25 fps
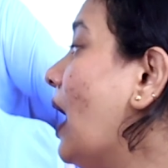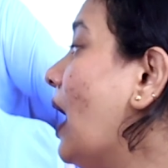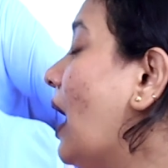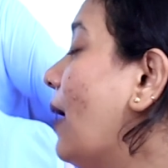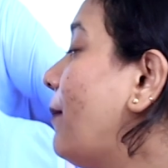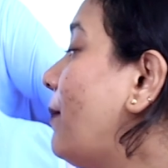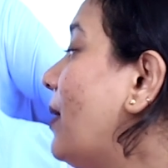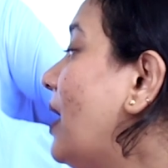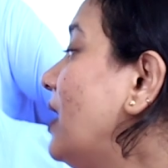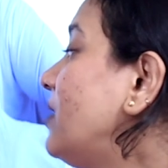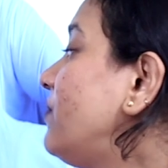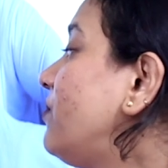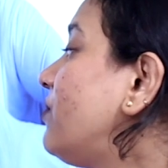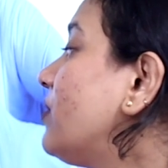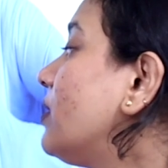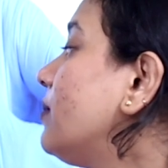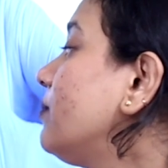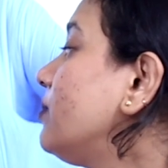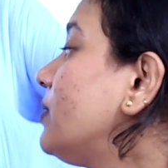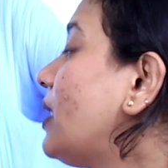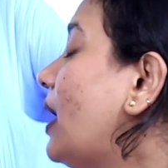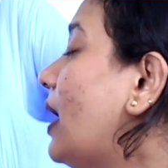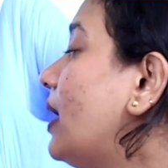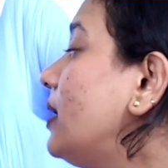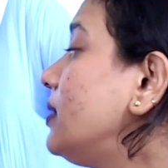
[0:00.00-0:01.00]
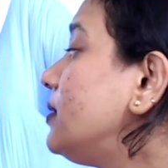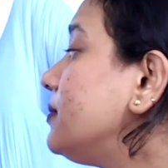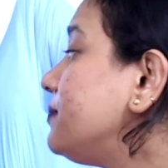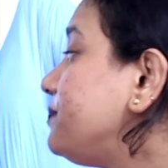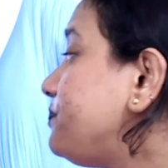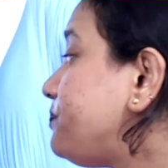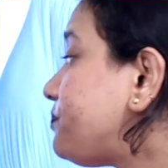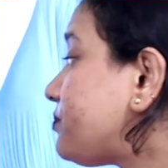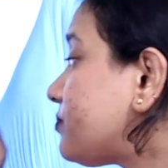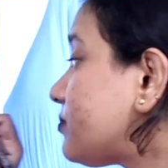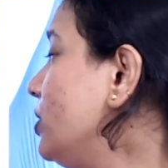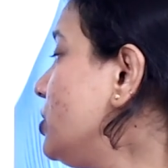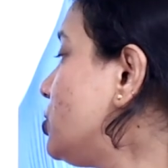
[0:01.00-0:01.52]
Apart from that,
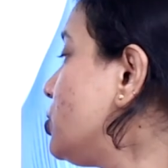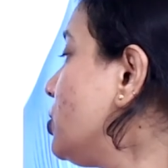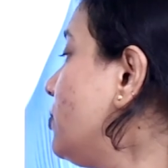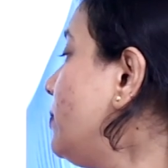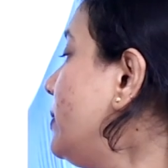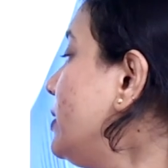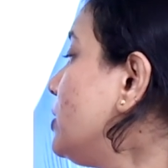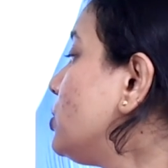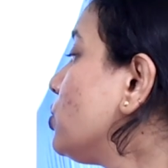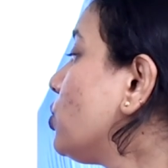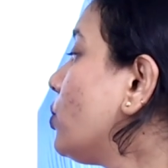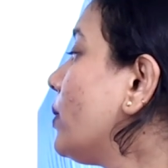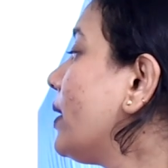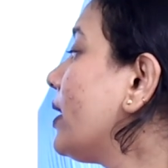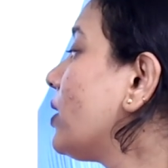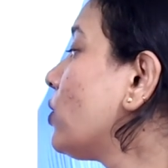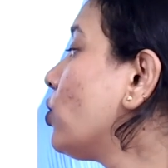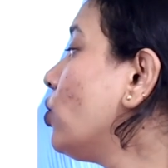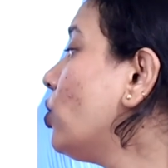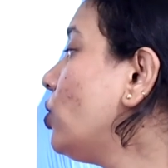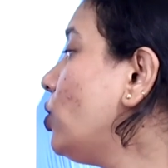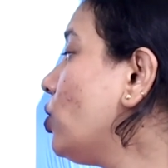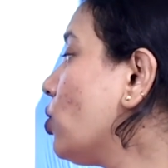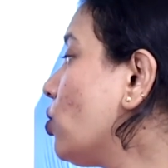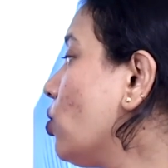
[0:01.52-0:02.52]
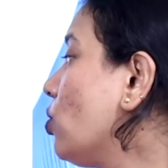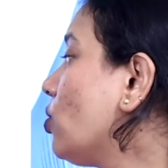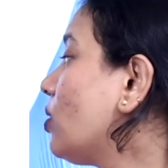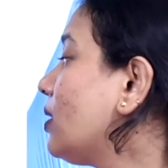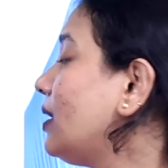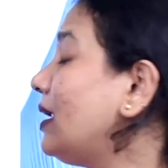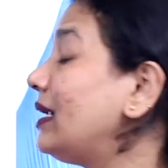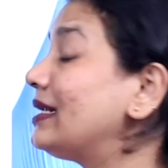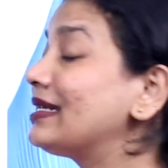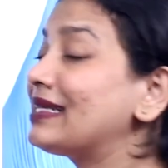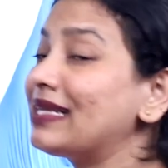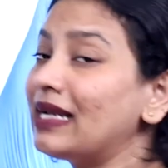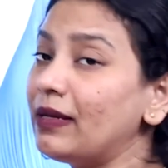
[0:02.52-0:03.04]
we should be doing
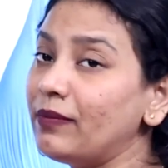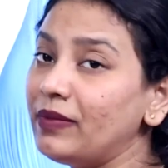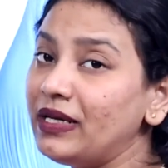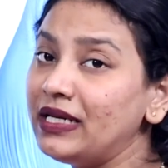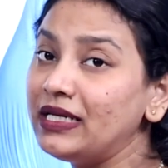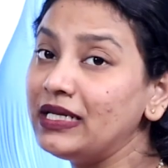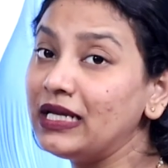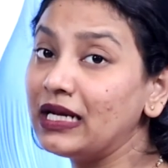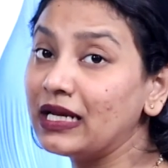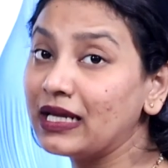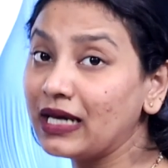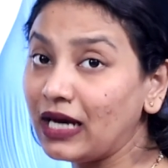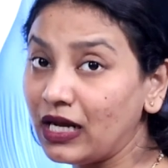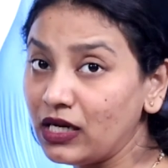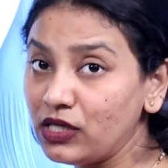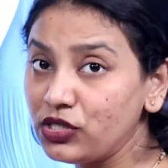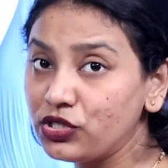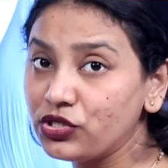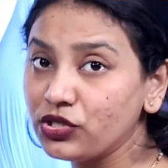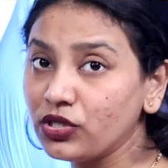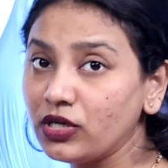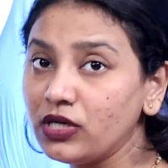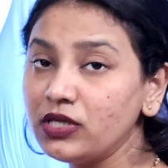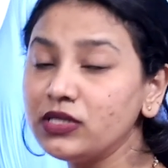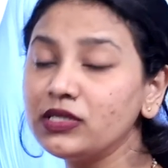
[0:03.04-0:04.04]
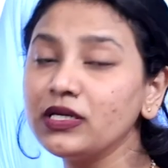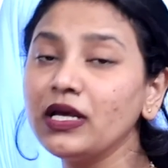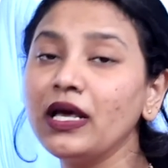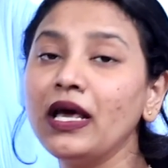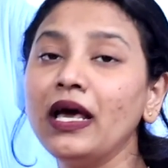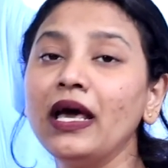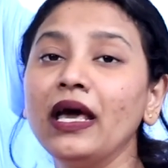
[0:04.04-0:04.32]
gonococcal and chlamydial cultures.